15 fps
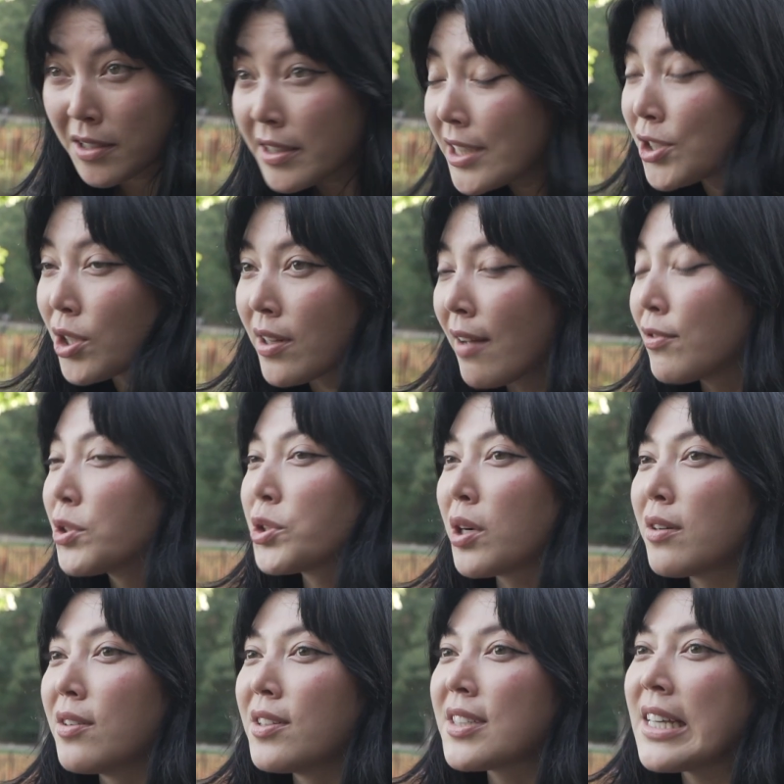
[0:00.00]
collegiate level
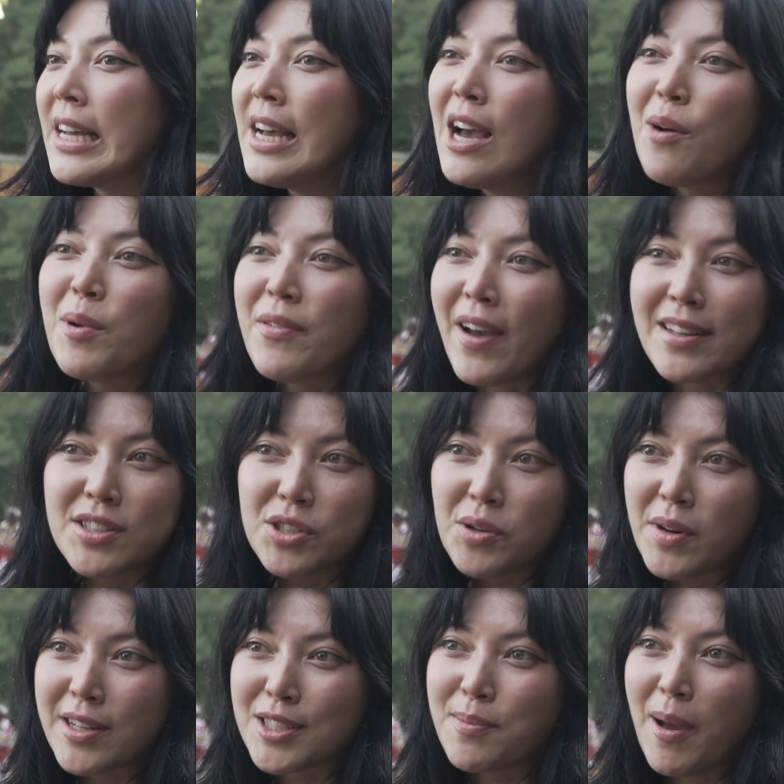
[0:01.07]
journals. We've had
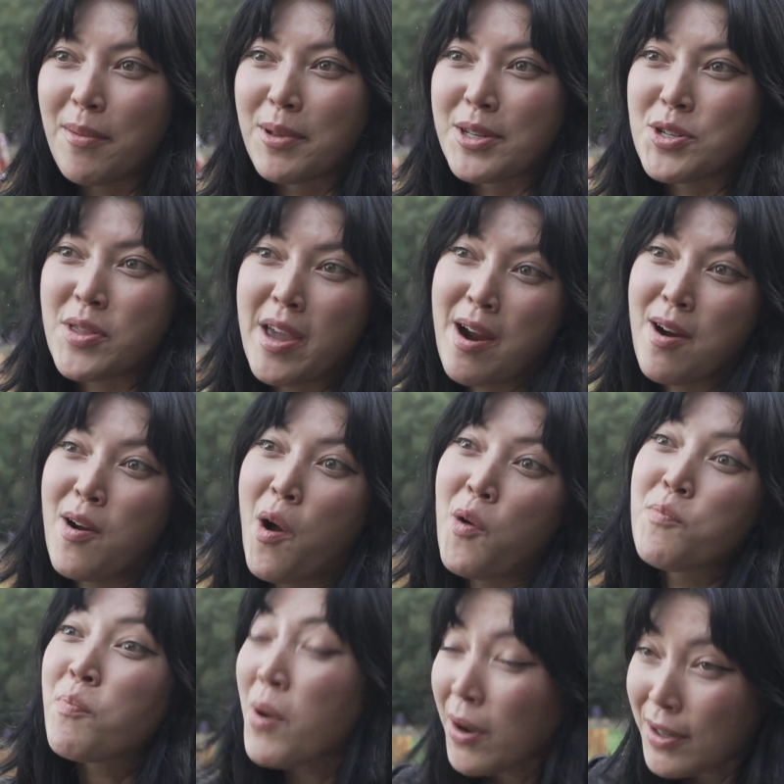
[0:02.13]
students publish their
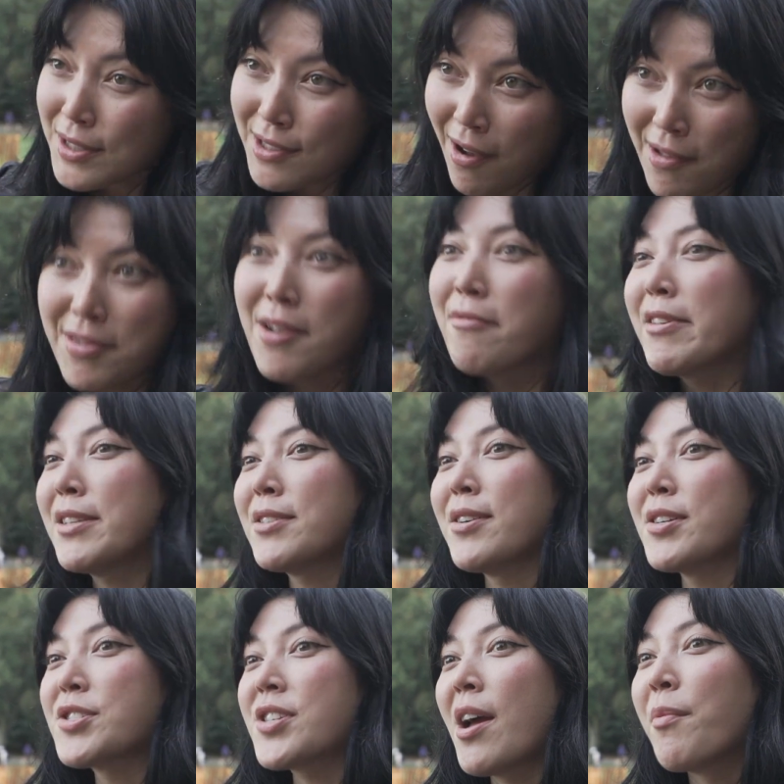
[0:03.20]
own books on their
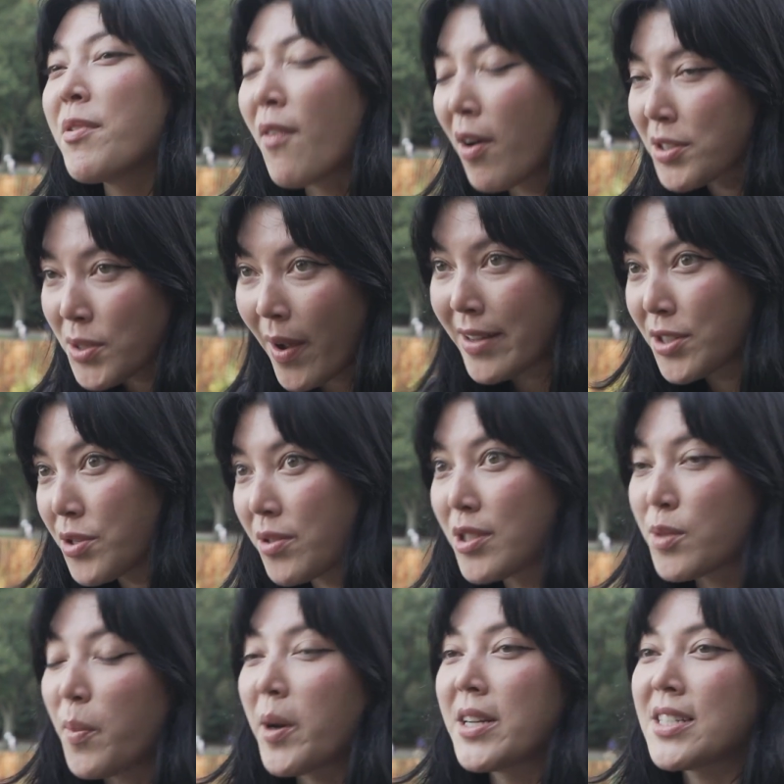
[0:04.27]
research, and we've also had
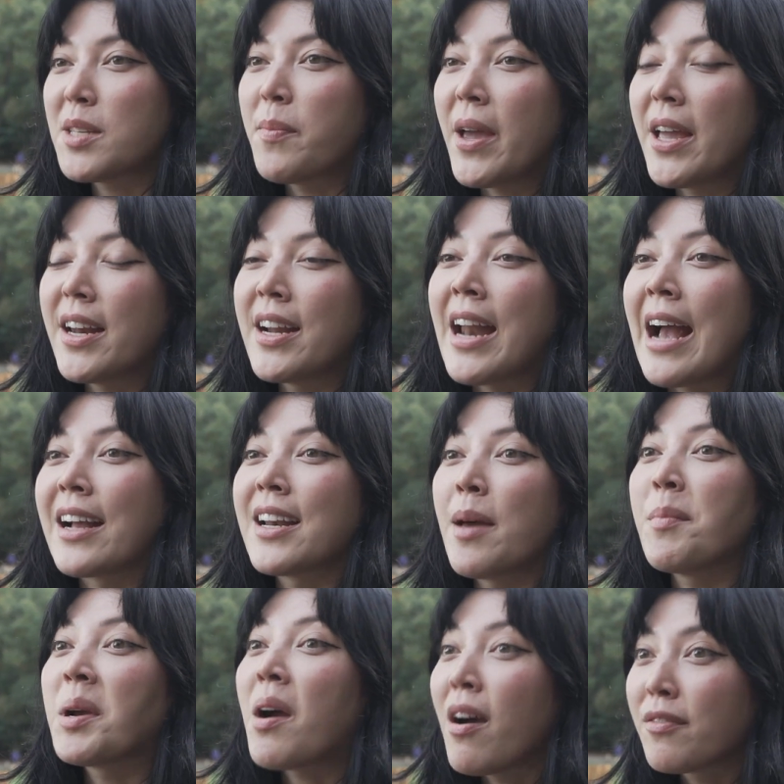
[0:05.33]
students participate in
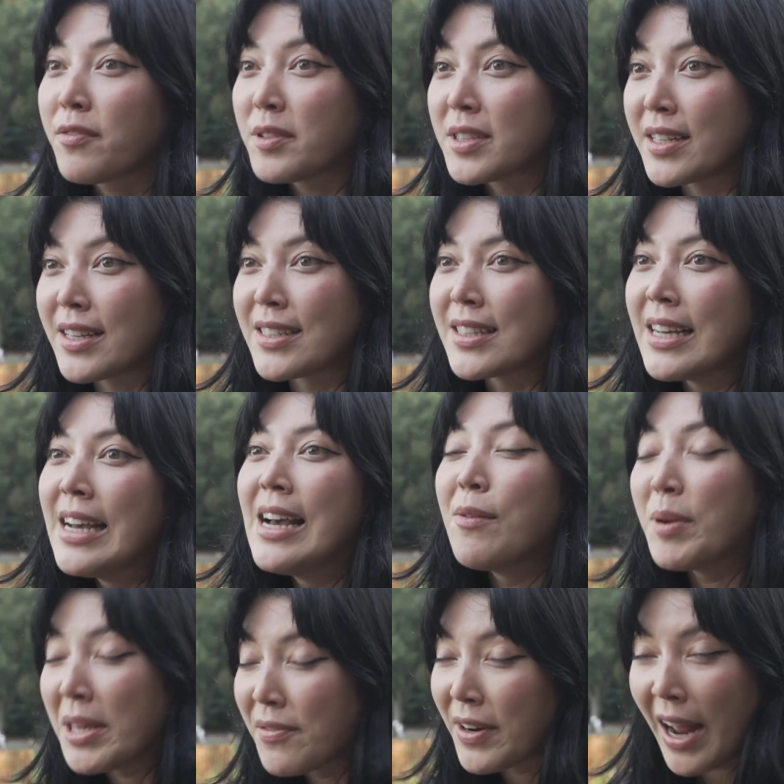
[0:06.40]
academic conferences.
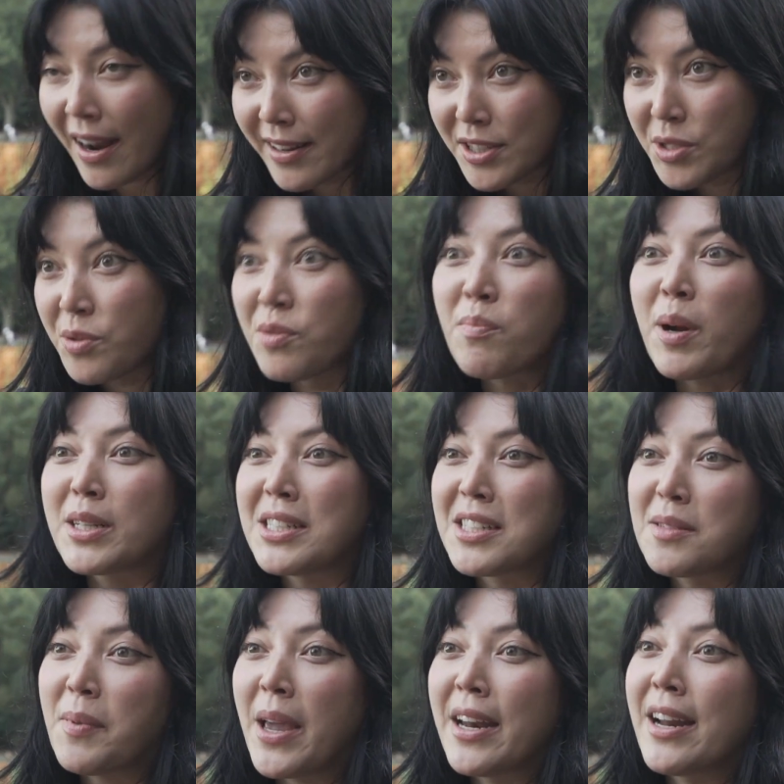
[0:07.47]
We even had a student
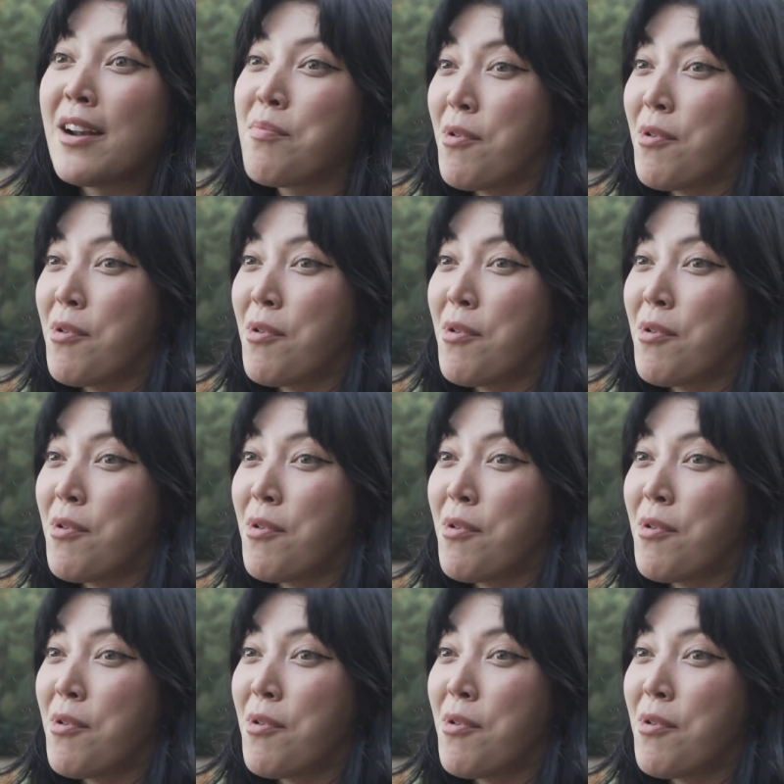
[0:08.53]
participate in a